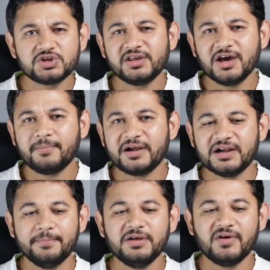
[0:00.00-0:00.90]
using here my
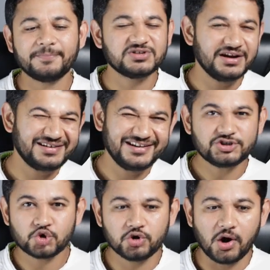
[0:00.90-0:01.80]
dummy website
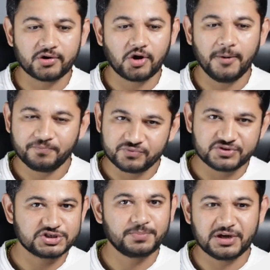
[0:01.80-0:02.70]
titchku dot com
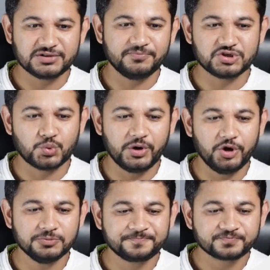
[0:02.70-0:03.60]
just because of this
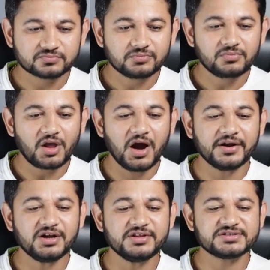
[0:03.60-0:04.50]
video.
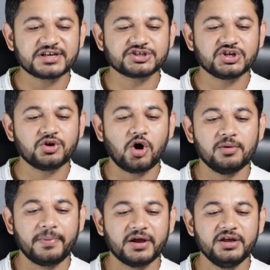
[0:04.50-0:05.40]
Under this section
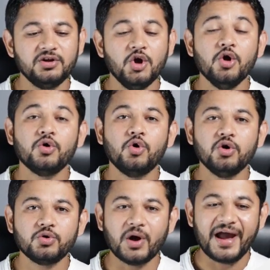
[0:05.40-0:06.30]
called plugin,
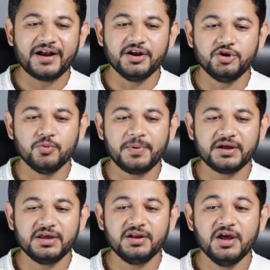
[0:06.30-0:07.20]
go to add a new
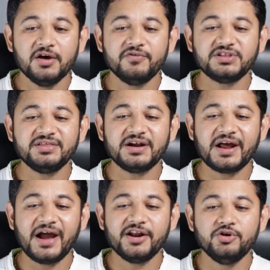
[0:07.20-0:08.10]
plugin. Within that
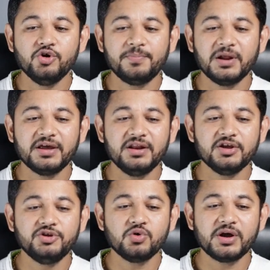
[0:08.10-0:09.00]
add a new plugin,
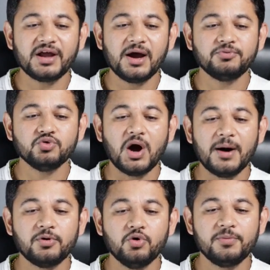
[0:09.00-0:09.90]
you can come to
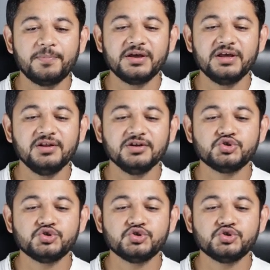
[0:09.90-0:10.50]
upload plugin,